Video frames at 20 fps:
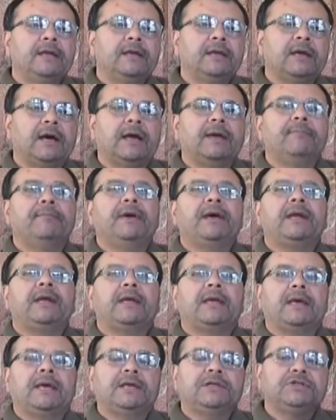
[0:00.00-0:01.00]

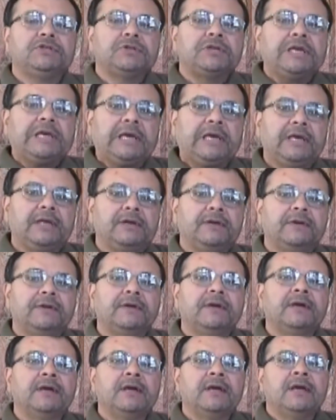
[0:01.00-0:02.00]
diabetic
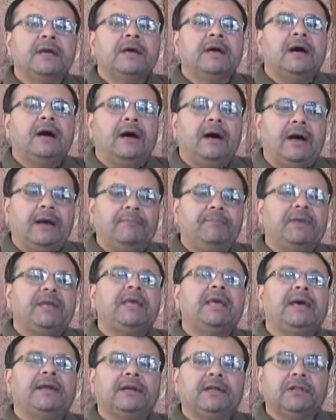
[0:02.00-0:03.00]
educator, I
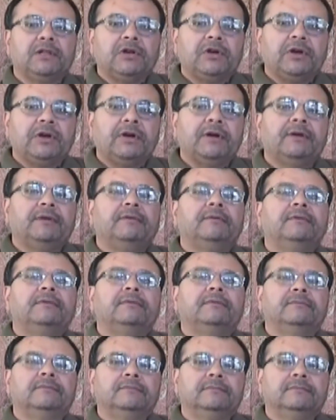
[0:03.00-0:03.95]
began to learn